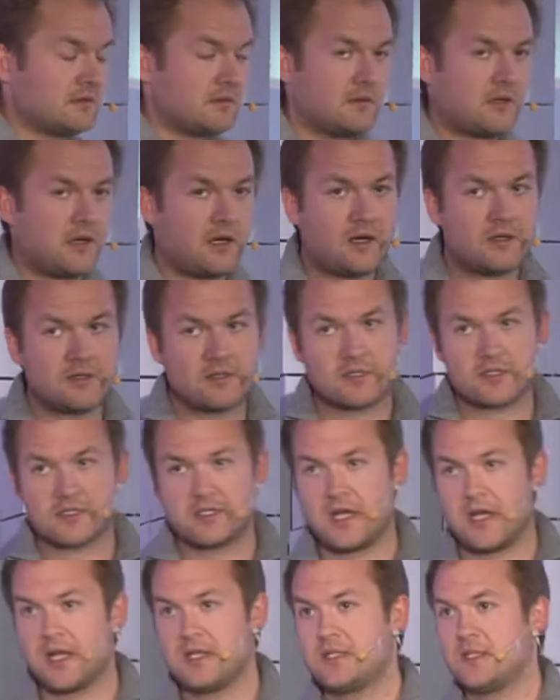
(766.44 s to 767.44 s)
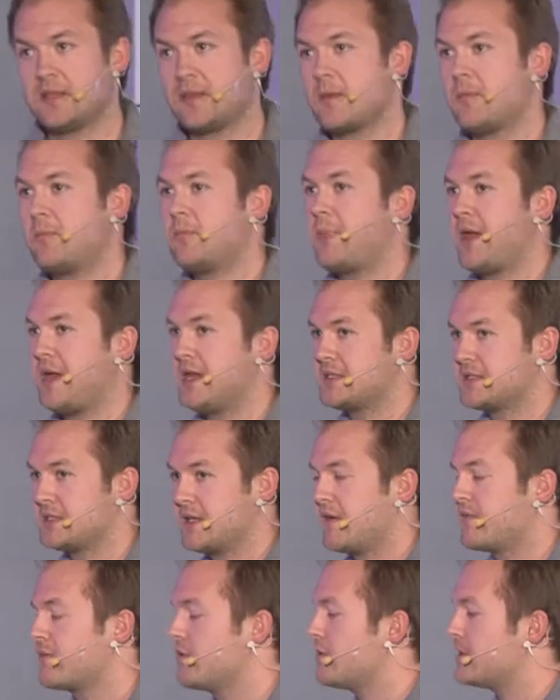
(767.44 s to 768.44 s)
understanding the basic.
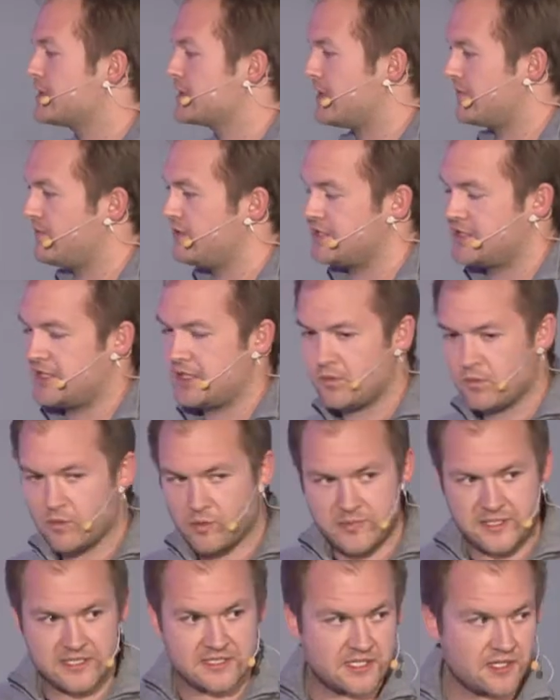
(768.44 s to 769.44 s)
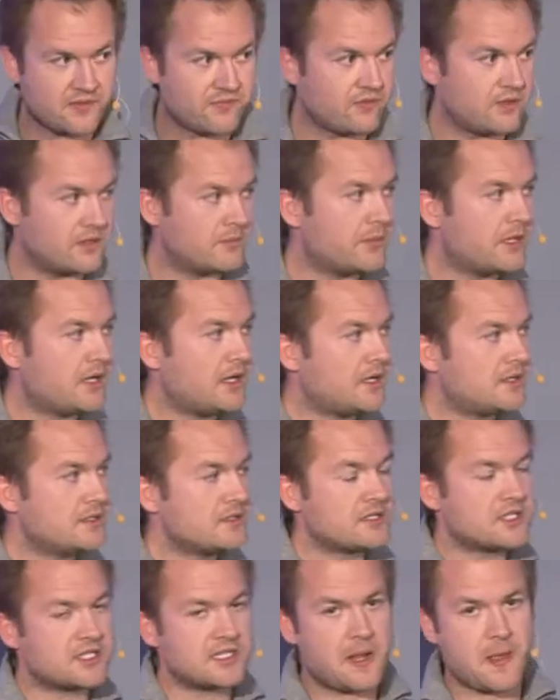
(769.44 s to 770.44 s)
Of course, every deal will be different, but
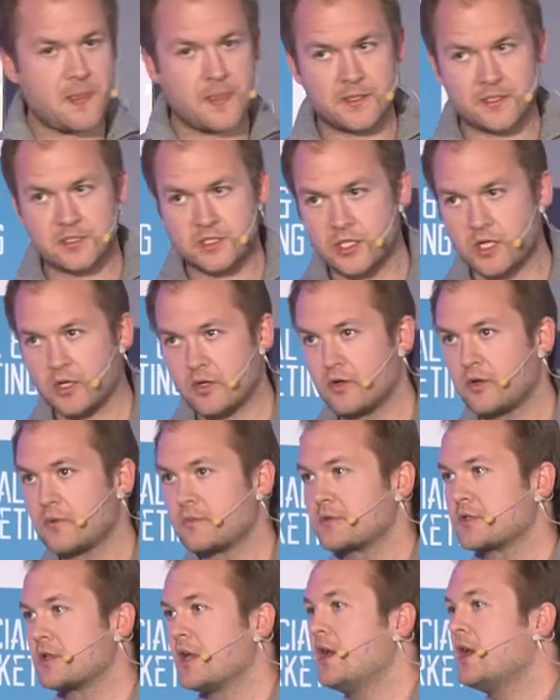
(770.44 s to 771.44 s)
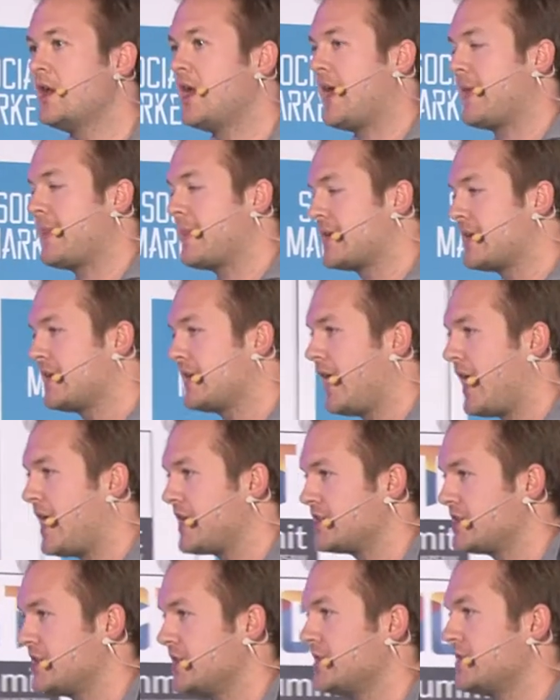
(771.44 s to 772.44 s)
understand the terms and the
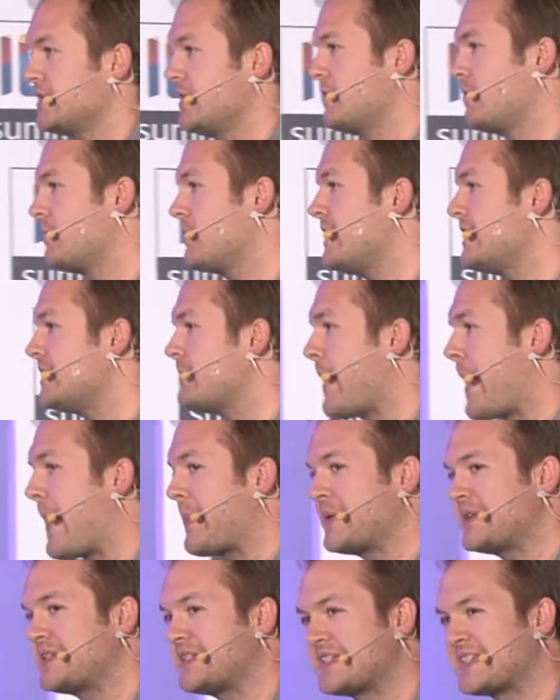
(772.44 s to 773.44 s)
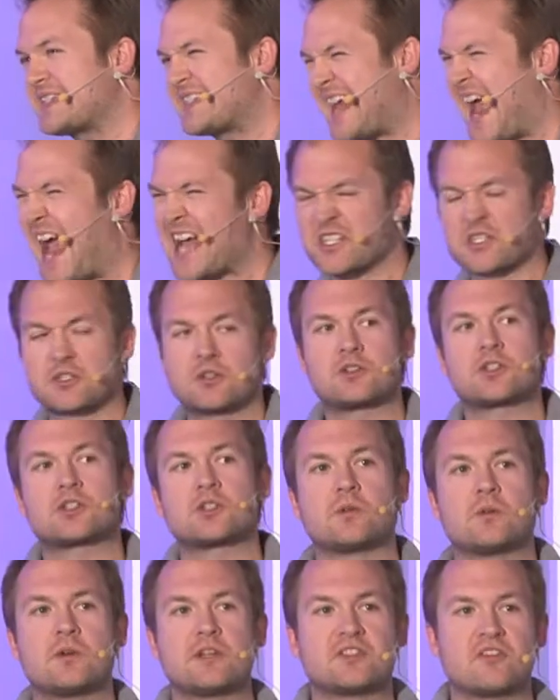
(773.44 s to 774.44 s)
gotchas and read about the disaster
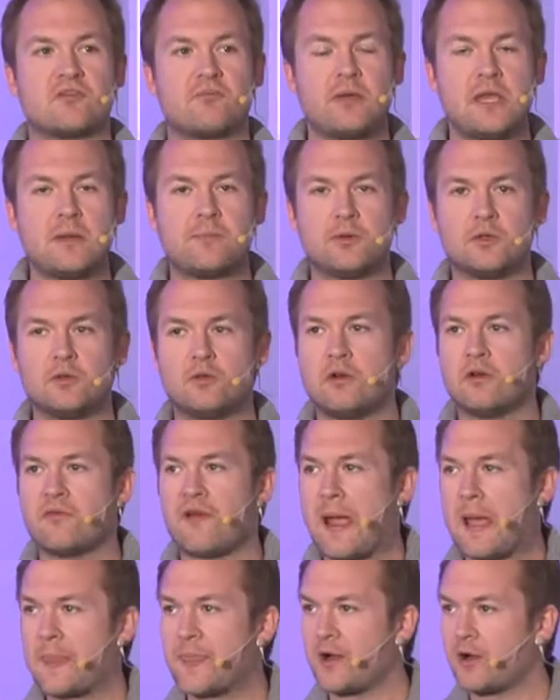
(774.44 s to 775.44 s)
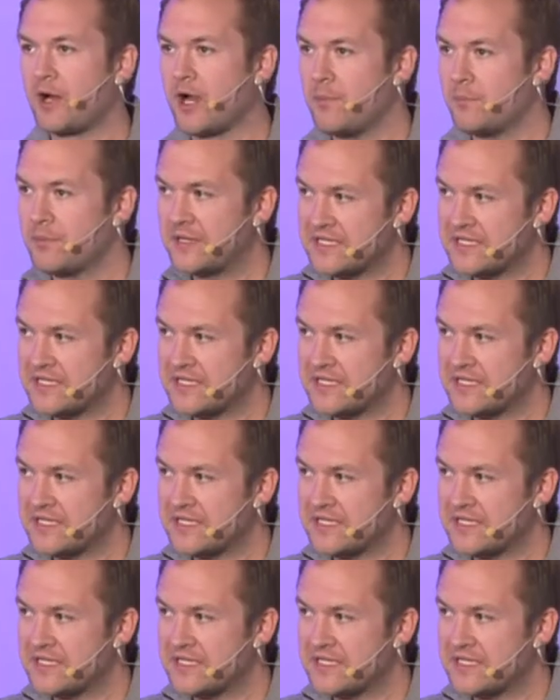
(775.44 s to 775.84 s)
stories of people who have had their companies